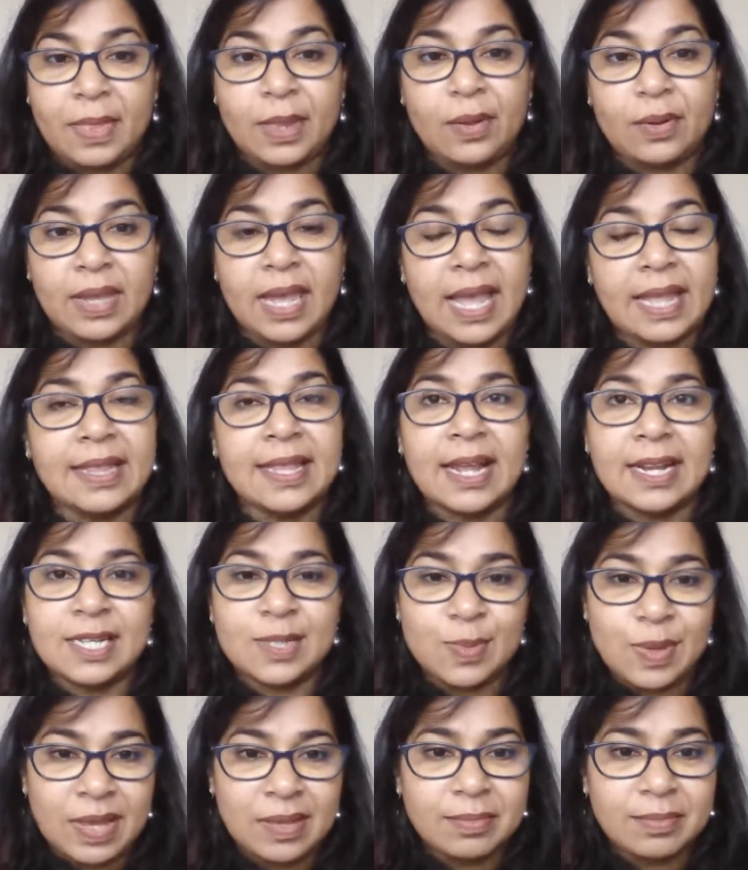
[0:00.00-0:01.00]
Okay, and that is
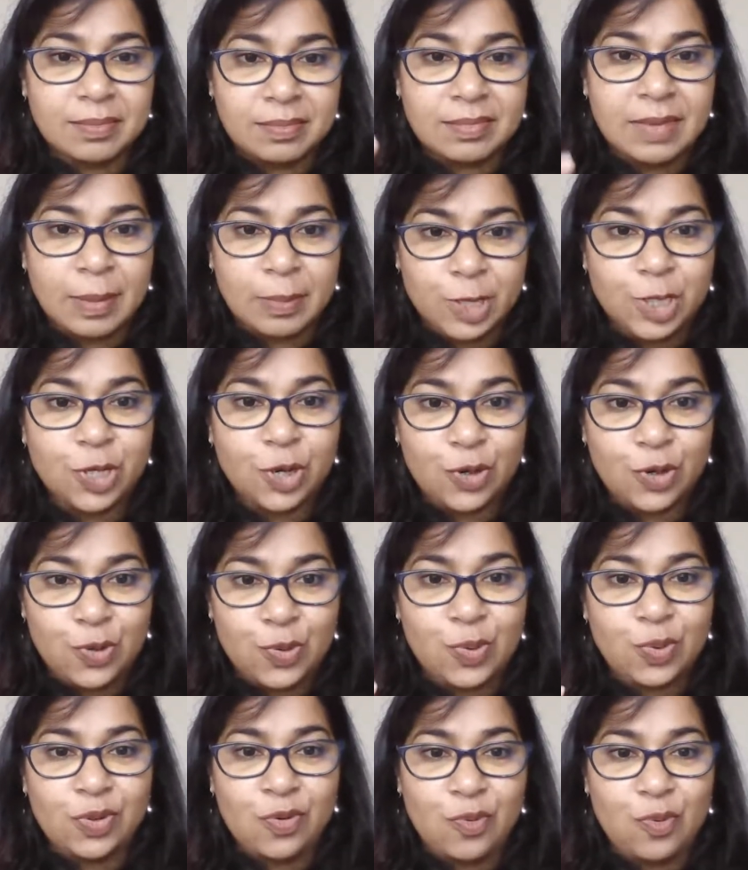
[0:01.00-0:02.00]
why I'm sure
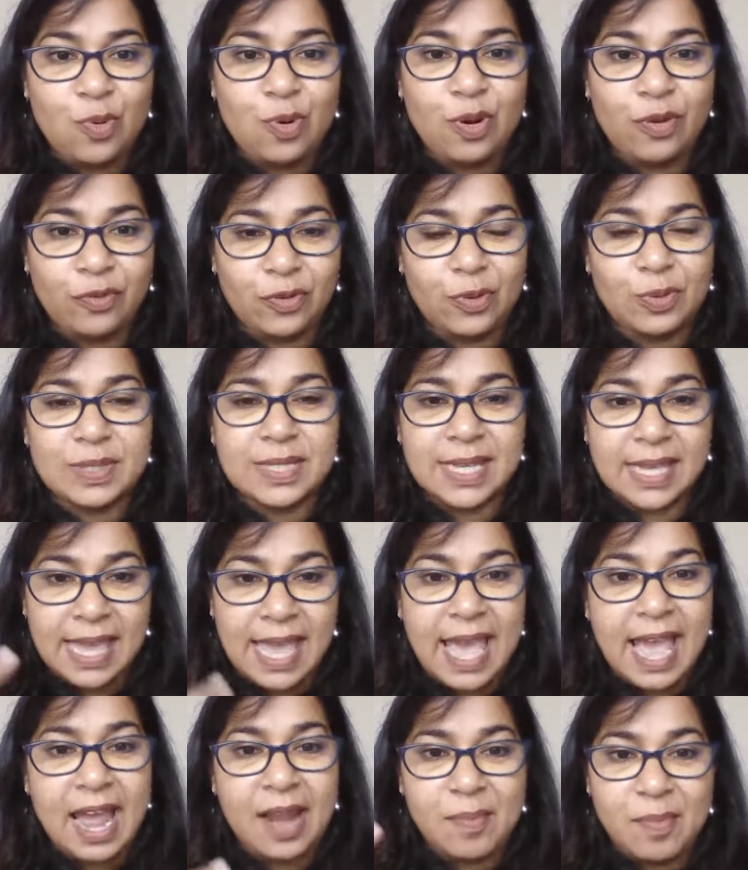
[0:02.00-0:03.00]
you know the rule of
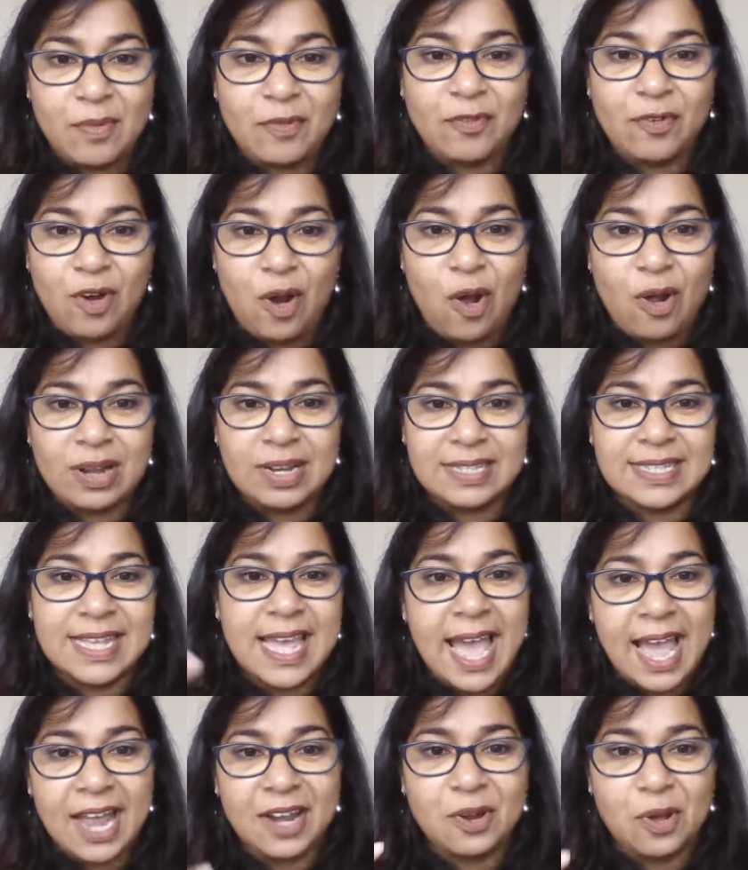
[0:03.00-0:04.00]
using and before honest,
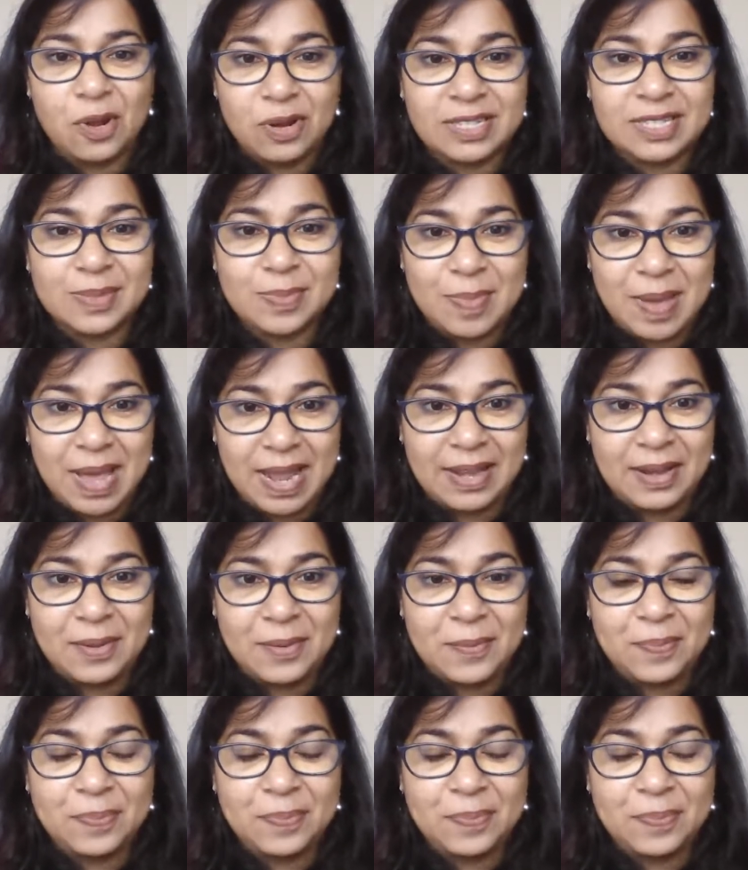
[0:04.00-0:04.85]
an honest man.